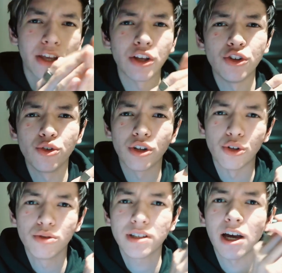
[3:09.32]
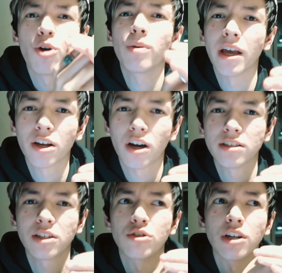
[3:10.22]
like you can use to help get
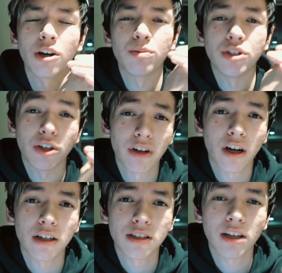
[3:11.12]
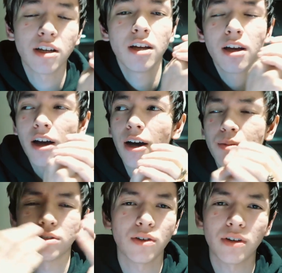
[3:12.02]
content or to help generate content,
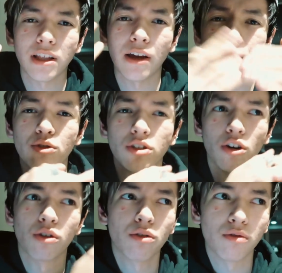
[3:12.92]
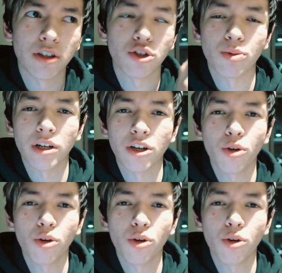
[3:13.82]
stuff like that, if you just aren't really sure where to